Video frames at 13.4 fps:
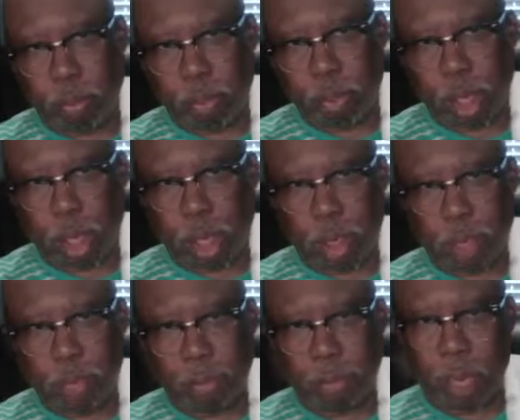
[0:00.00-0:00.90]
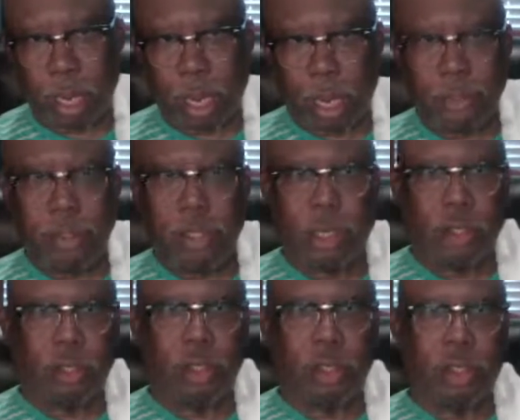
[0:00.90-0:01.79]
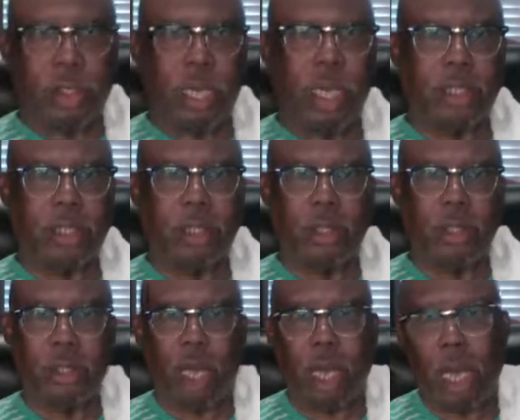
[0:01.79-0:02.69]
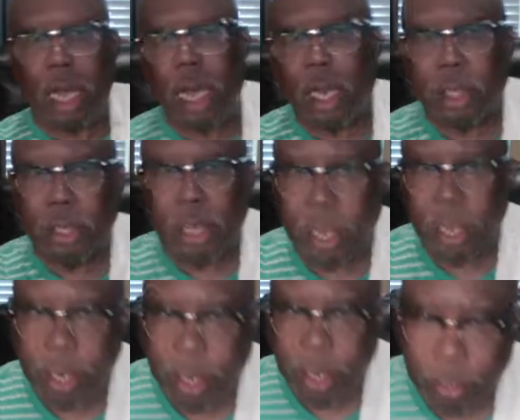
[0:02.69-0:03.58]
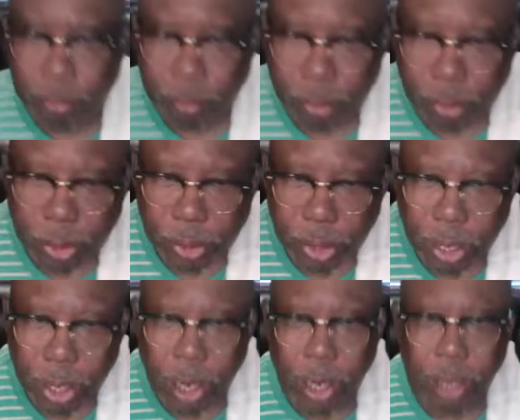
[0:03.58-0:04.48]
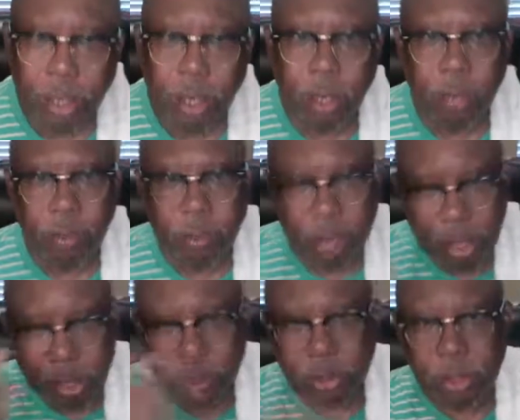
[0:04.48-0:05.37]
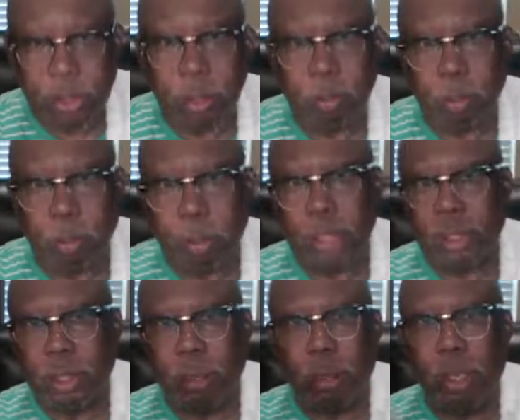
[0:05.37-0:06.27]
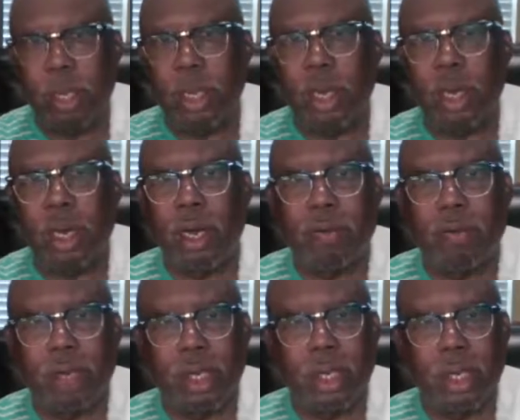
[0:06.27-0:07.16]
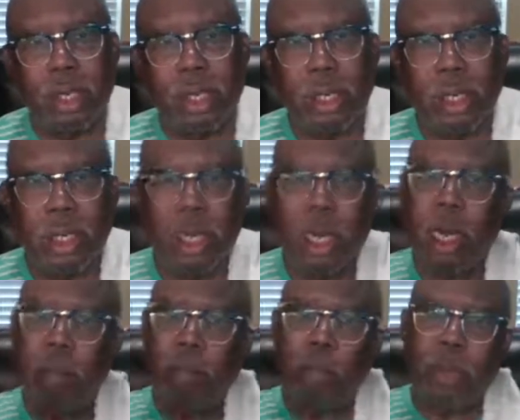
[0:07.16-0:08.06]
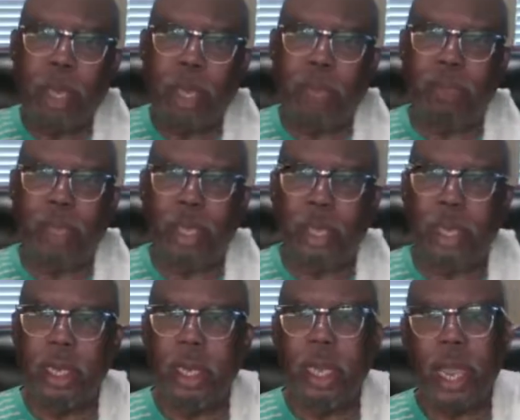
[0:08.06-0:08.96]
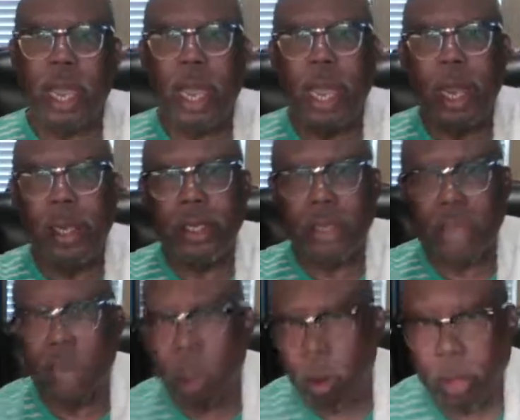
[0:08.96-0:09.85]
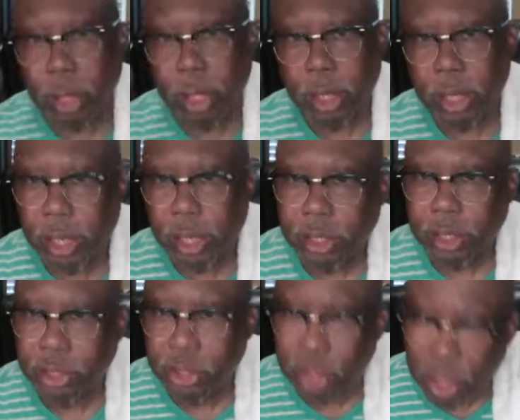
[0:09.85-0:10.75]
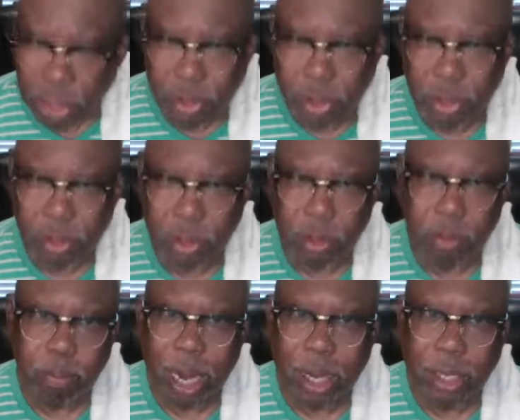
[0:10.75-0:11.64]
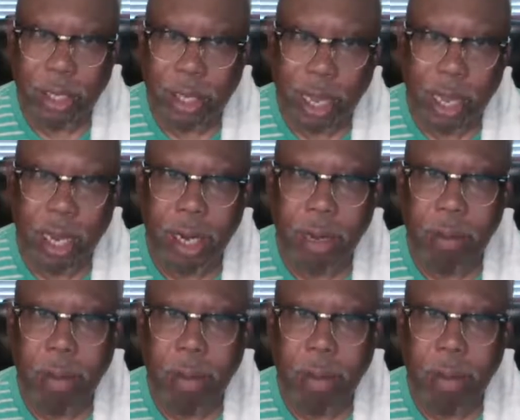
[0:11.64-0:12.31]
uh, Denison, Texas, Holiday Inn, and uh, this is the place to be loved, uplifted, and taught in Jesus' mighty name.